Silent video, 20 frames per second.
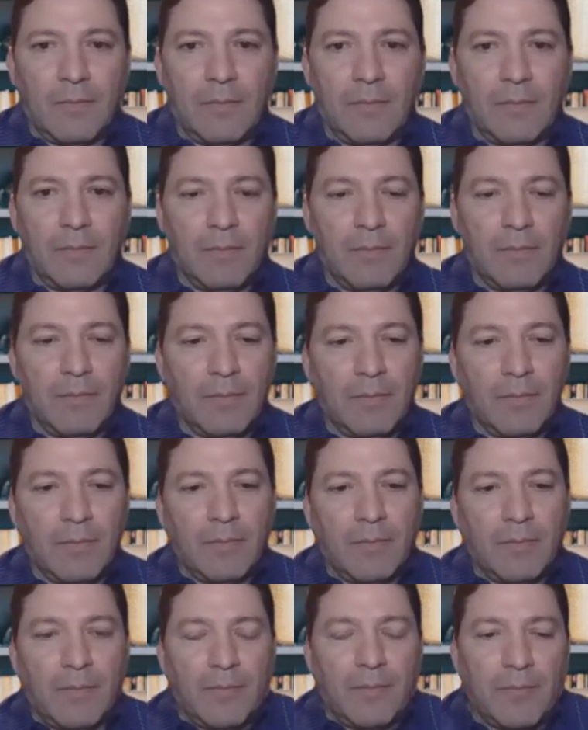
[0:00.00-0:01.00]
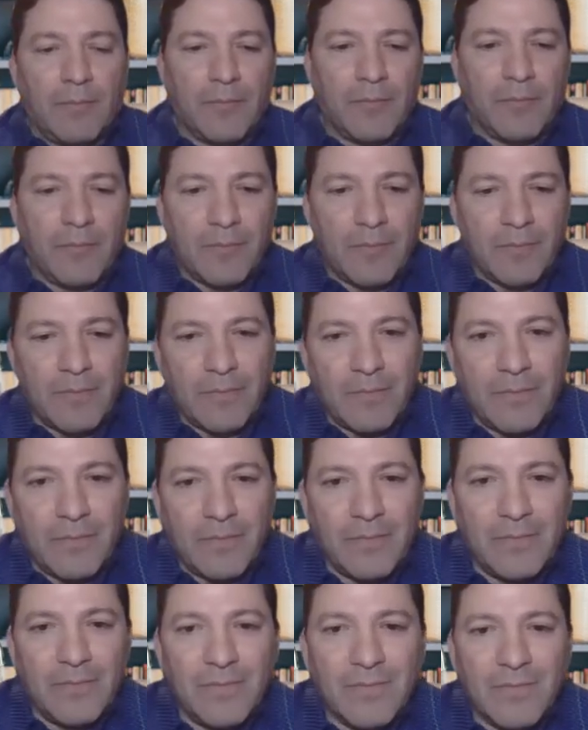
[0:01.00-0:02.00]

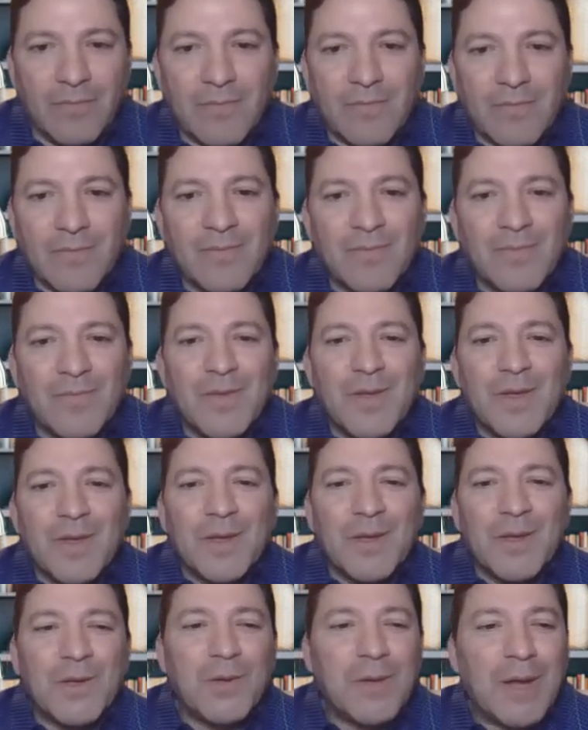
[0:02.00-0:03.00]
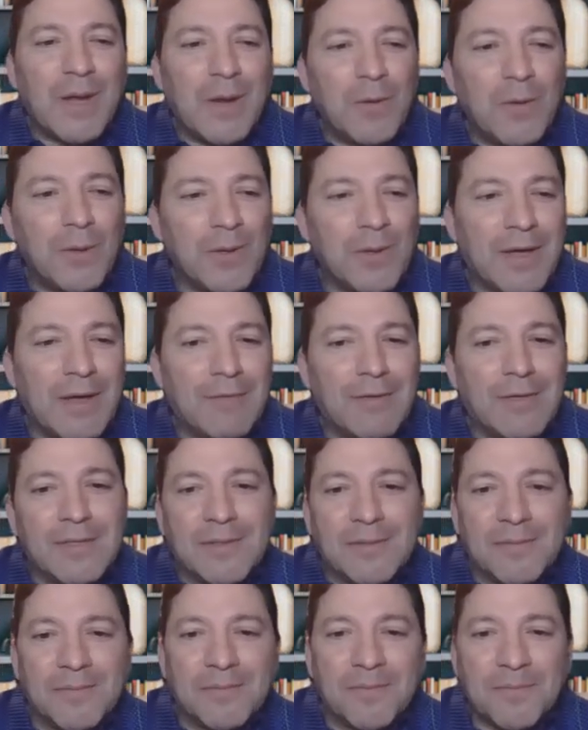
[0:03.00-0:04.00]

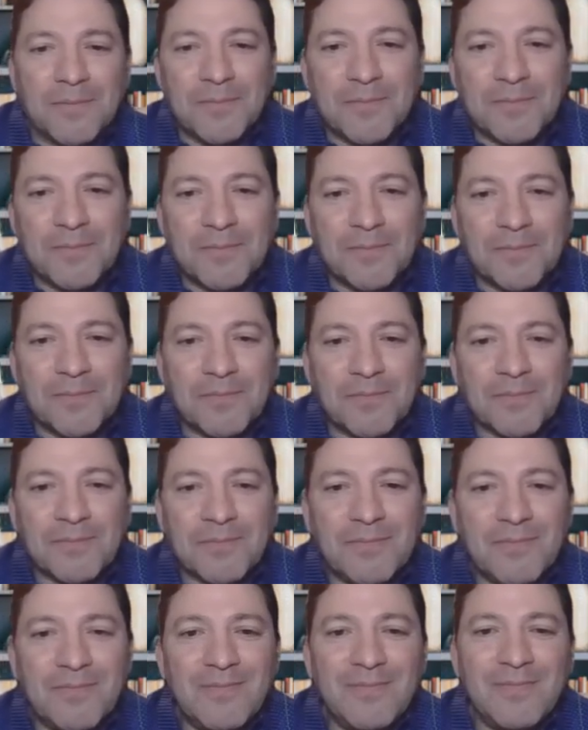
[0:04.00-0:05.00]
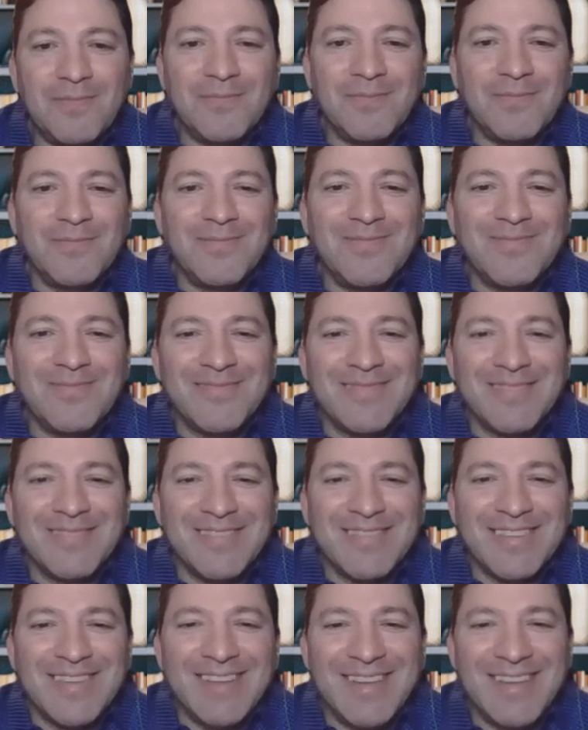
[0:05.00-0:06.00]

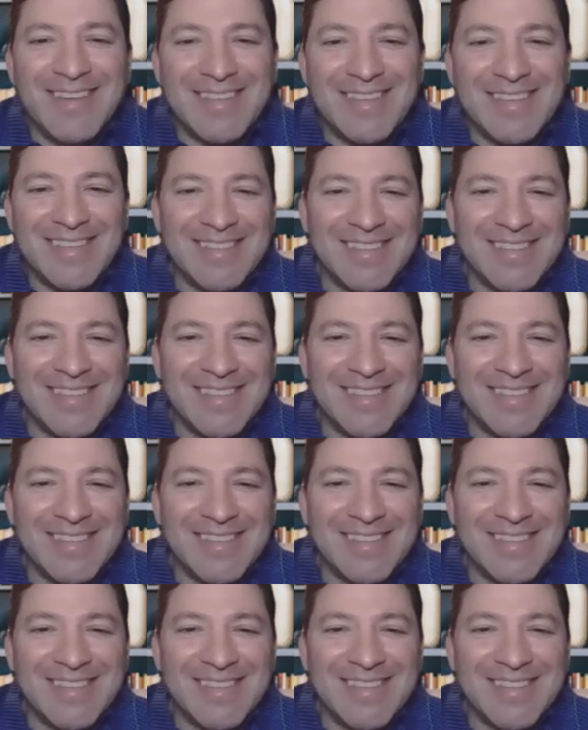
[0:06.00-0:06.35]
(silent)